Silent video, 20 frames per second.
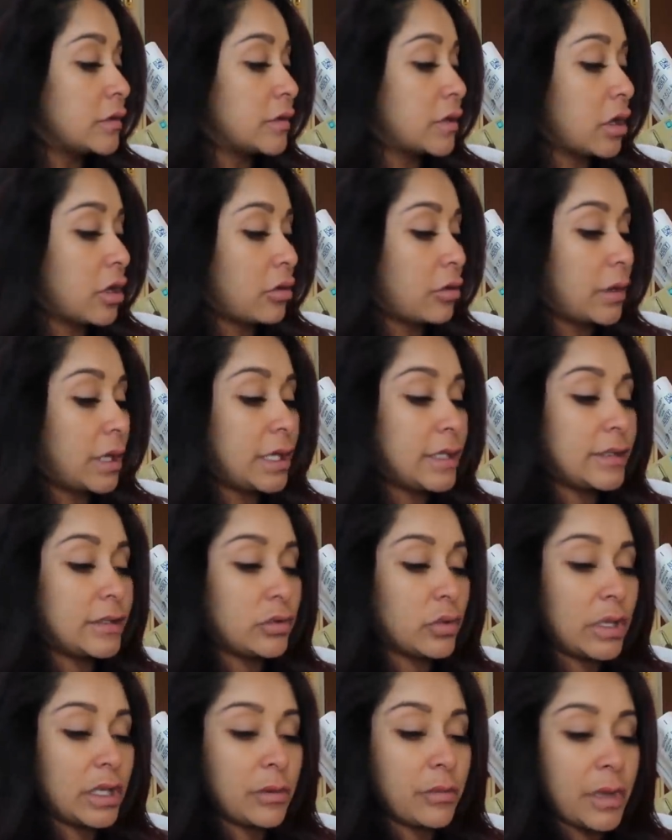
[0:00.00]
So he's
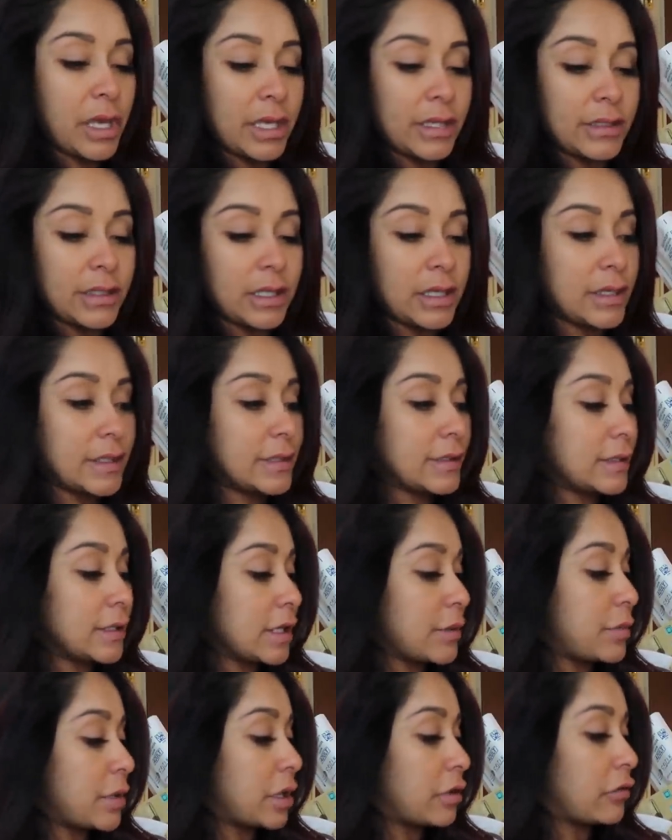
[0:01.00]
doing amazing. He's
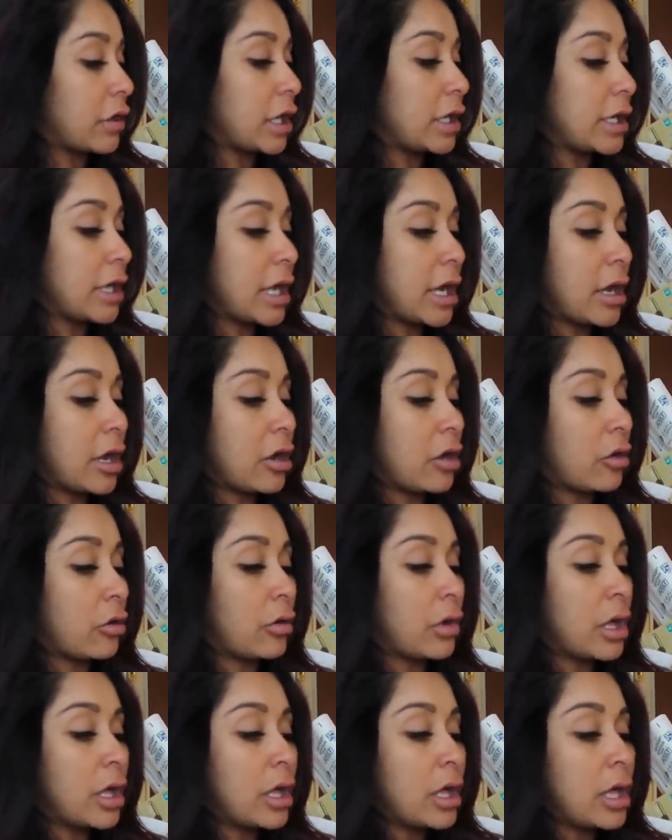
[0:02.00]
sleeping right
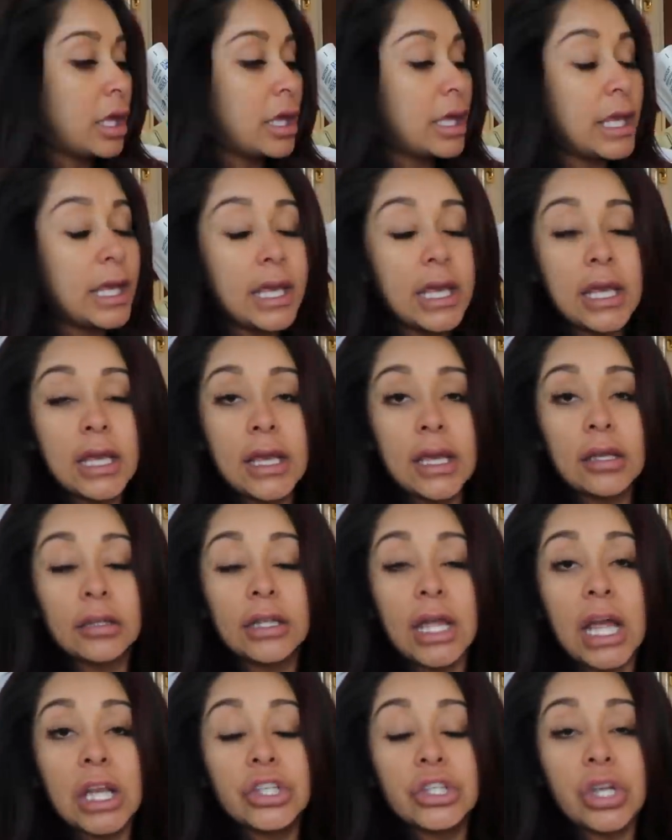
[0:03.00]
now. He
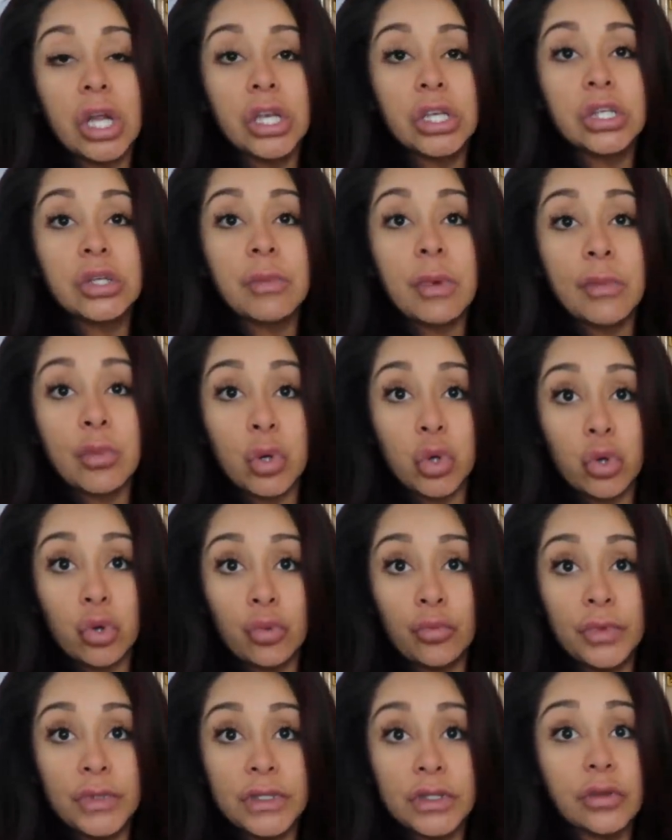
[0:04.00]
latched onto my
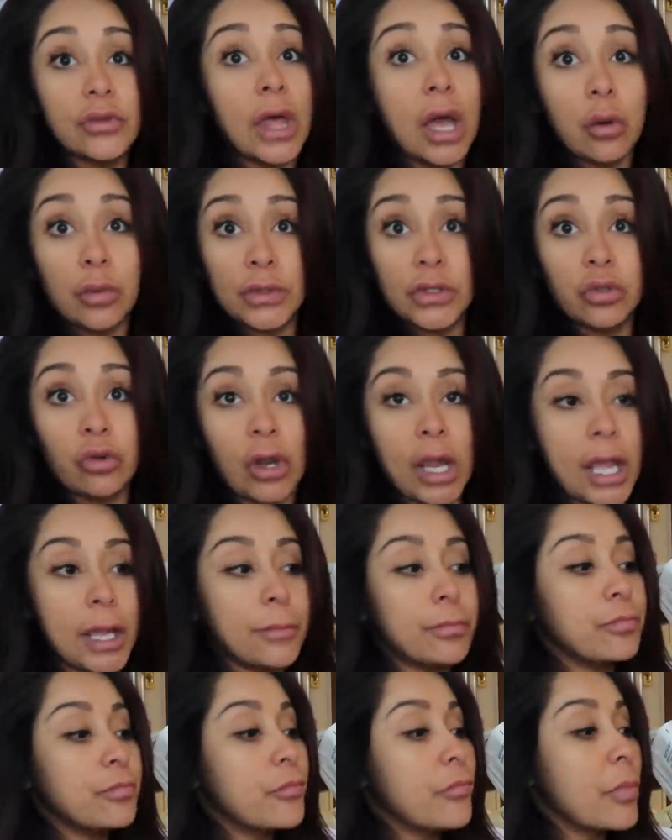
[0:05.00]
boobs, so that was
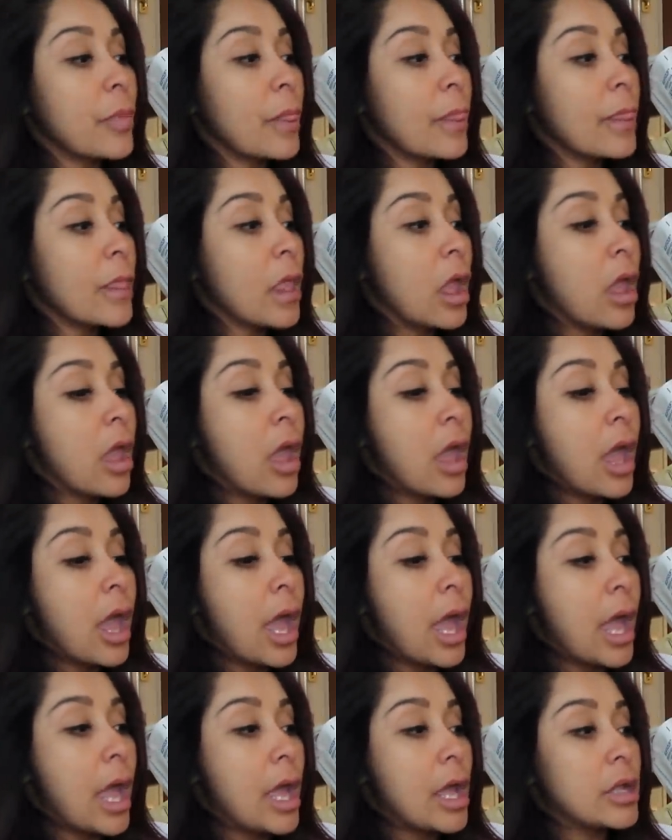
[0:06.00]
great.
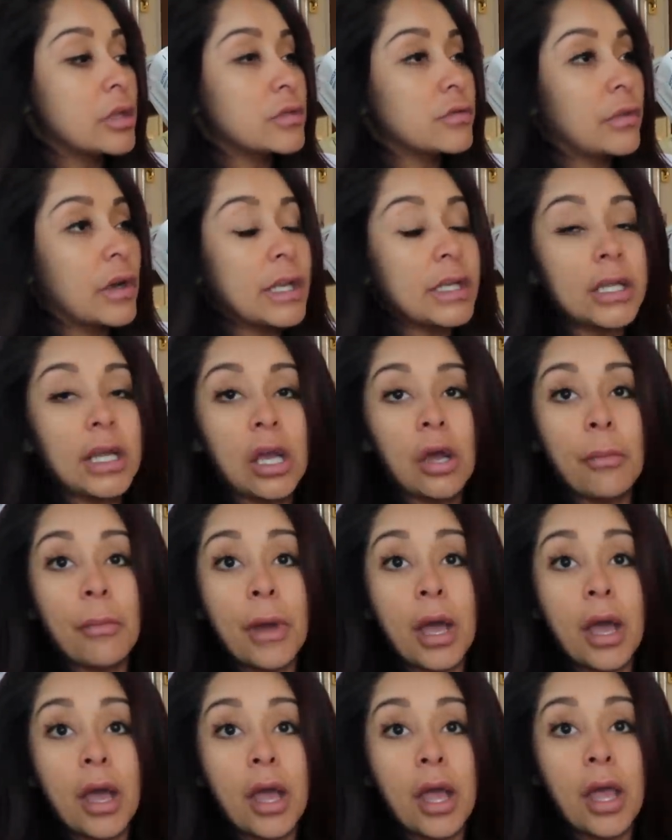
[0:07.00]
And right now
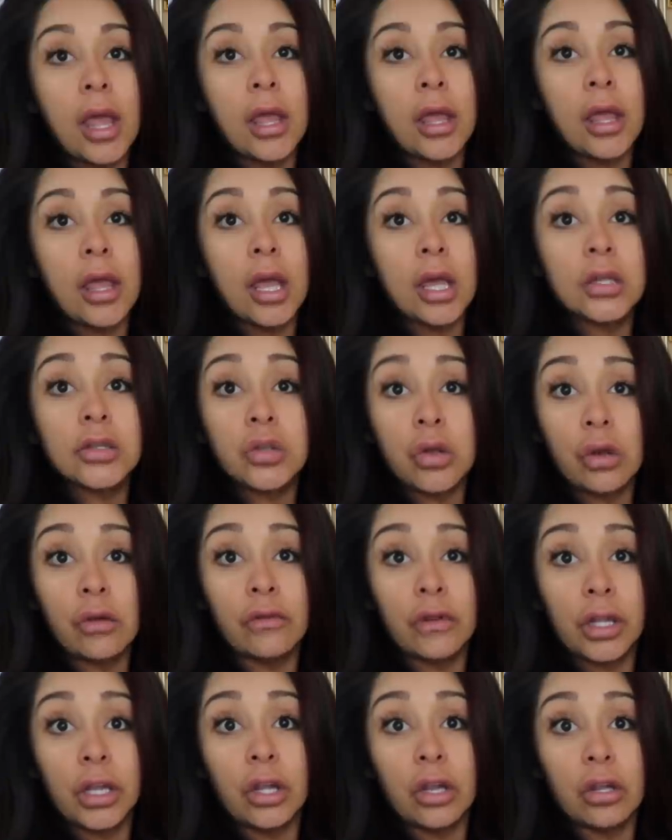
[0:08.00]
my
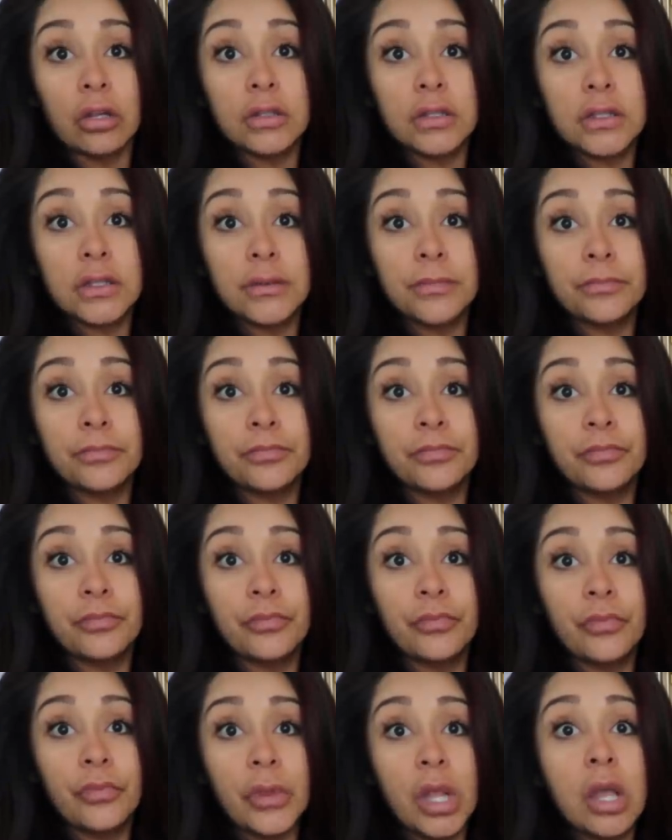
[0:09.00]
asshole really hurts.
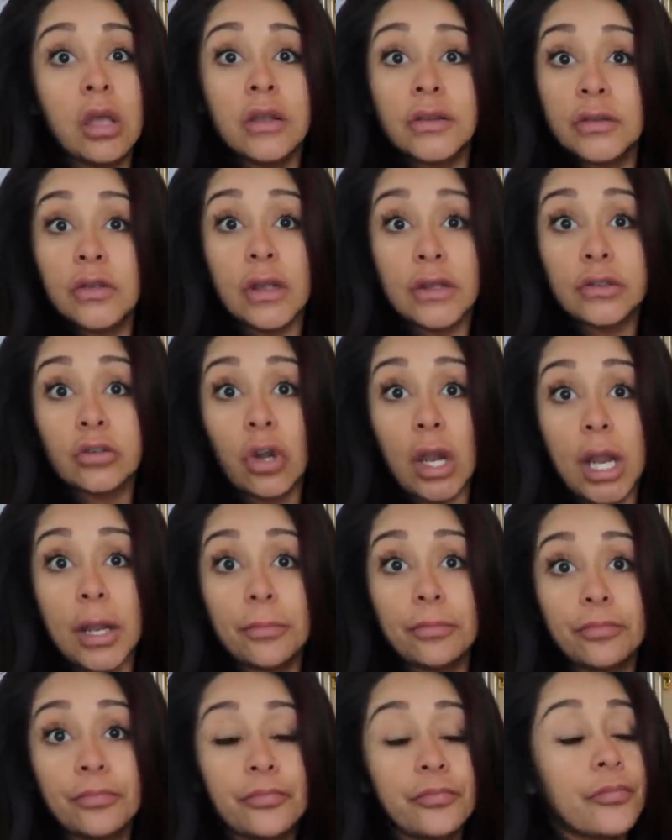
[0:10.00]
So that's
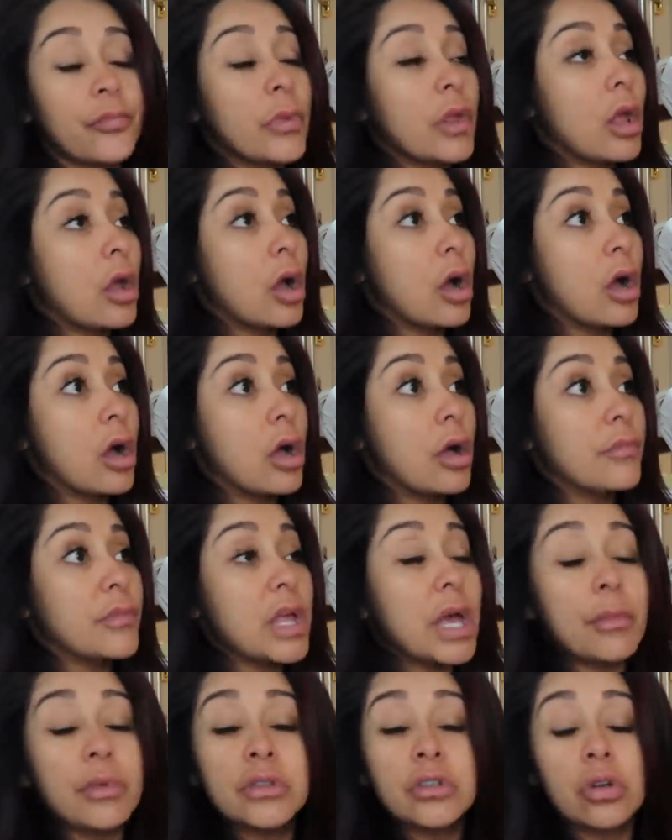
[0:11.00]
great. Um,
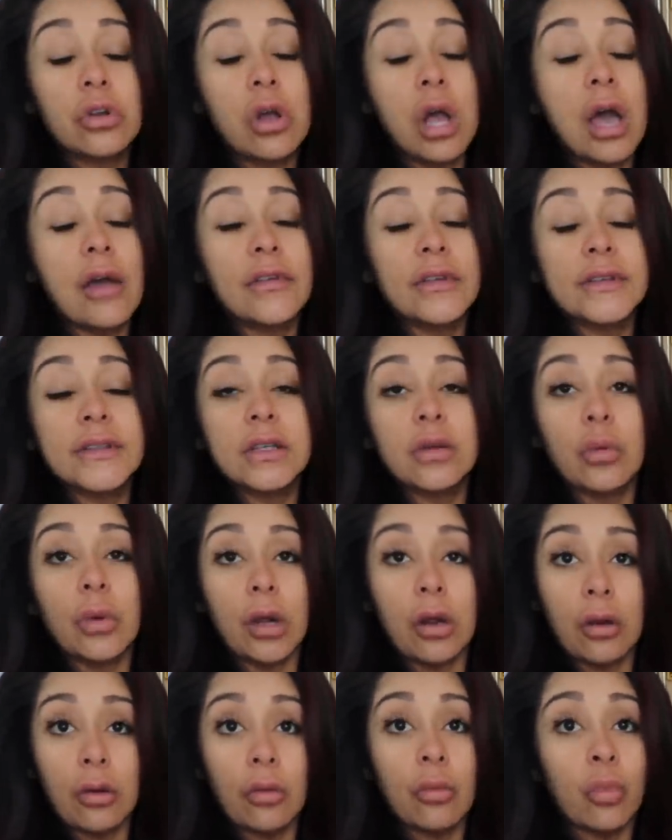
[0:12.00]
the epidural obviously
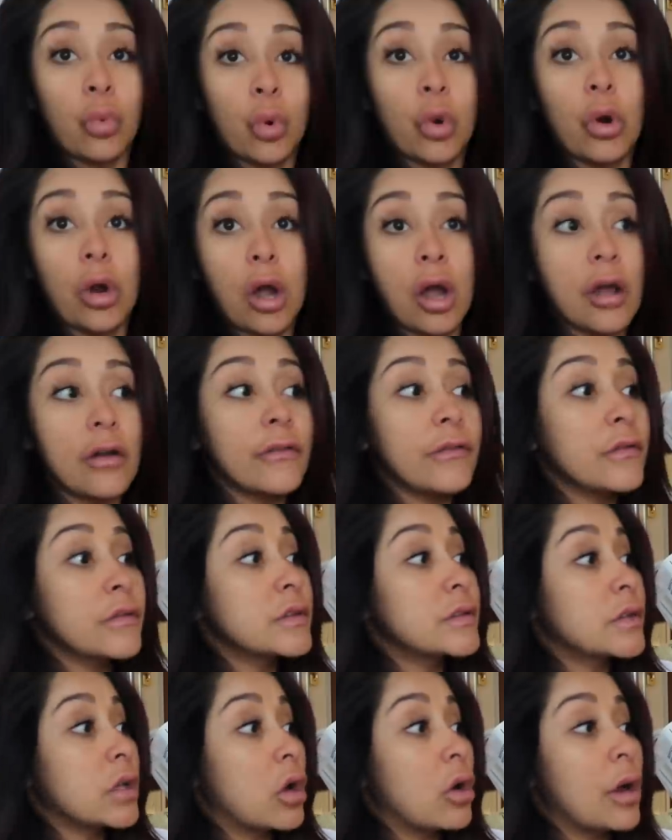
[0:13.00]
wore, wore off,
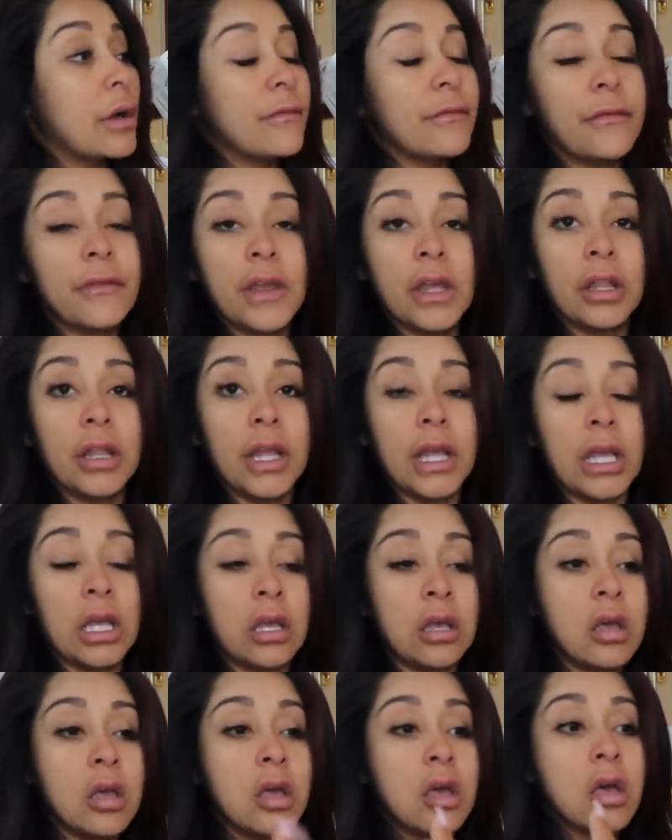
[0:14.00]
so I'm
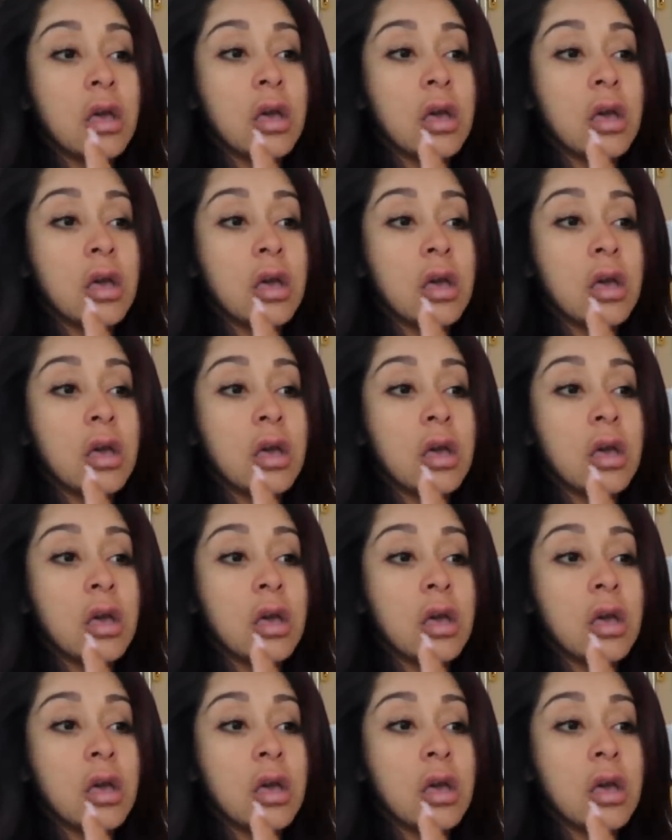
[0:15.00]
feeling